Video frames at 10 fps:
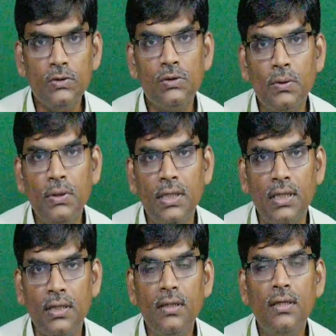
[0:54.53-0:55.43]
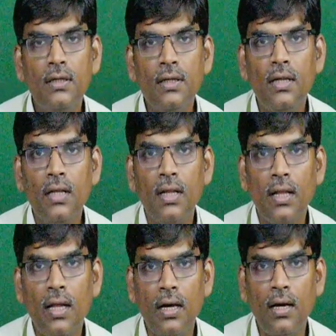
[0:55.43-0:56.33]
So here
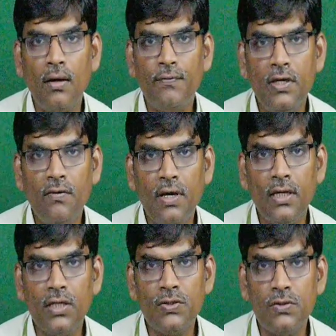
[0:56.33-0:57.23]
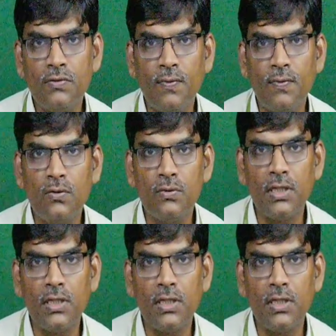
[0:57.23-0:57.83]
field winding is used for to